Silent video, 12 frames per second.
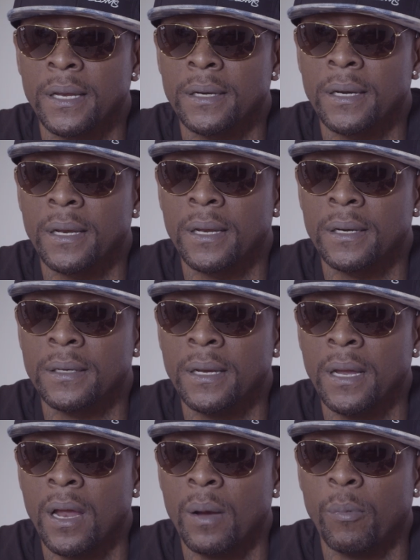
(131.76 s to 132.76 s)
and and
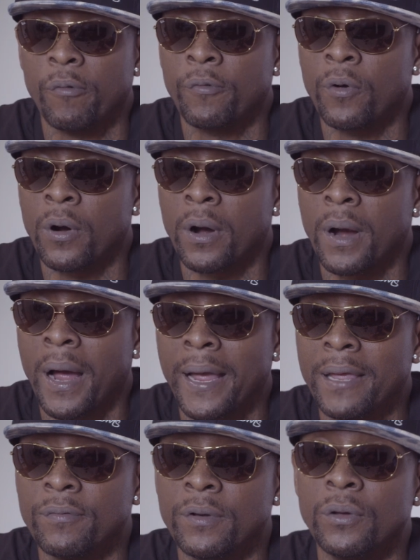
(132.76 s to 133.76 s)
before I
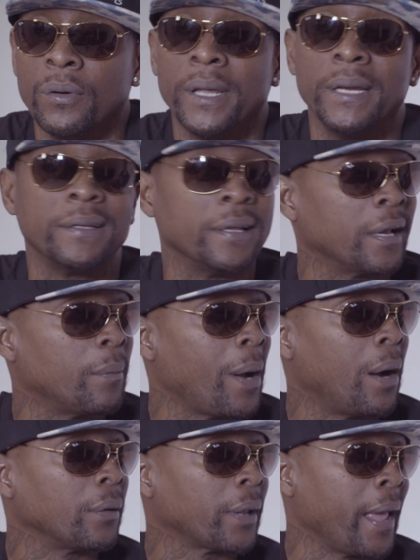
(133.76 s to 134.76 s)
even knew anything
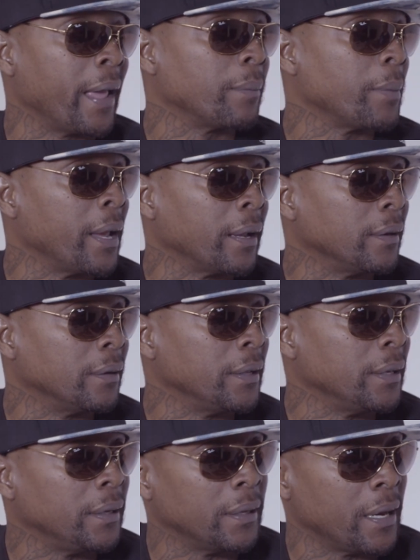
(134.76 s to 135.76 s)
about gang banging or
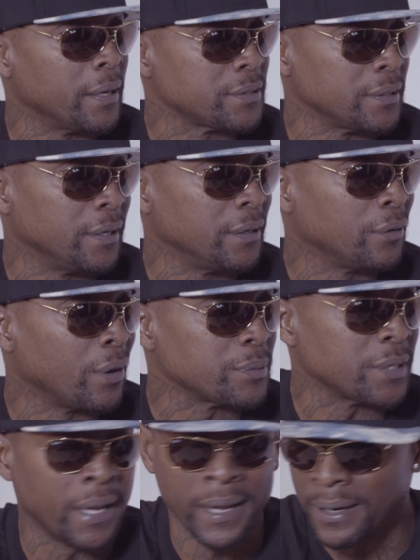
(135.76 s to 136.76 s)
any of that shit. You know what mm -hmm. I'm
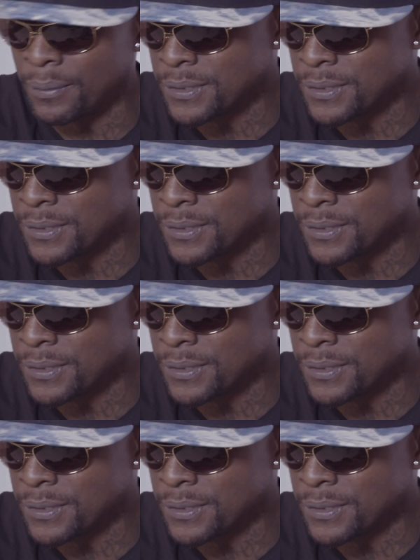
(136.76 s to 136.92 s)
mm-hmm. saying? It